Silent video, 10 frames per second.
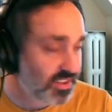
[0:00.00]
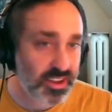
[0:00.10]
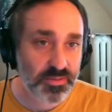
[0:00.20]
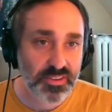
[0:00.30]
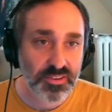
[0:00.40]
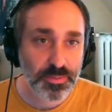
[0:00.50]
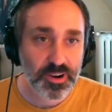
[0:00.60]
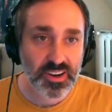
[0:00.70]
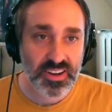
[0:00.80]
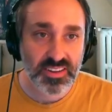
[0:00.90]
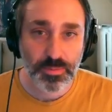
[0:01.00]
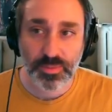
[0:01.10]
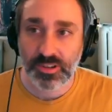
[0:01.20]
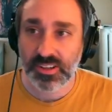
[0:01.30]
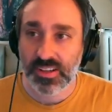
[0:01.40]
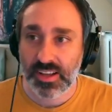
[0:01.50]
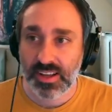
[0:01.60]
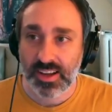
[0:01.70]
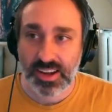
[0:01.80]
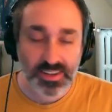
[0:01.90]
So
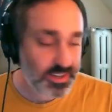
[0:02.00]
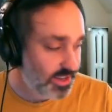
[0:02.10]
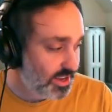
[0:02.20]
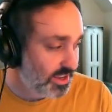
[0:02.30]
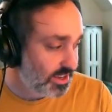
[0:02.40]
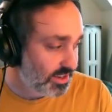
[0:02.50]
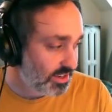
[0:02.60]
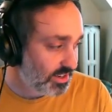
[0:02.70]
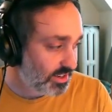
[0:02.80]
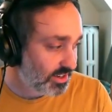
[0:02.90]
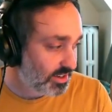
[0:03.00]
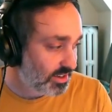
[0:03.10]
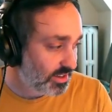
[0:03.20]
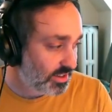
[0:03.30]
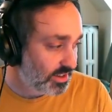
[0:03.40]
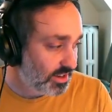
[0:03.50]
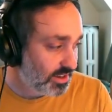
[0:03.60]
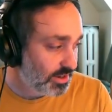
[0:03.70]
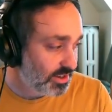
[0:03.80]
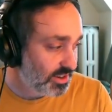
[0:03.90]

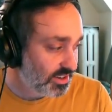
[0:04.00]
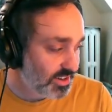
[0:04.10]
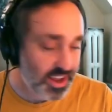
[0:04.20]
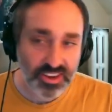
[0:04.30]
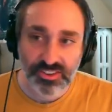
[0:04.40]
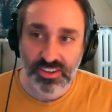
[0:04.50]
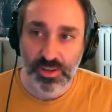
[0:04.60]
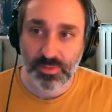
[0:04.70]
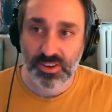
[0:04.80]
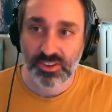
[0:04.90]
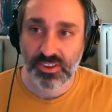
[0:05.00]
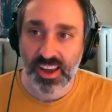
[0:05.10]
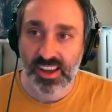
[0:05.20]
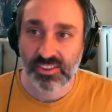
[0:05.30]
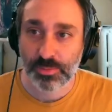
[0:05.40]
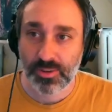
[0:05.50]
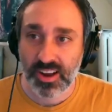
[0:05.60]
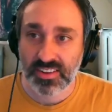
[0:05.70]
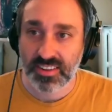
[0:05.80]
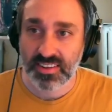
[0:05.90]

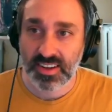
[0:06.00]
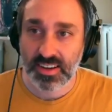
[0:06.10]
napari-simpleitk-image-processing.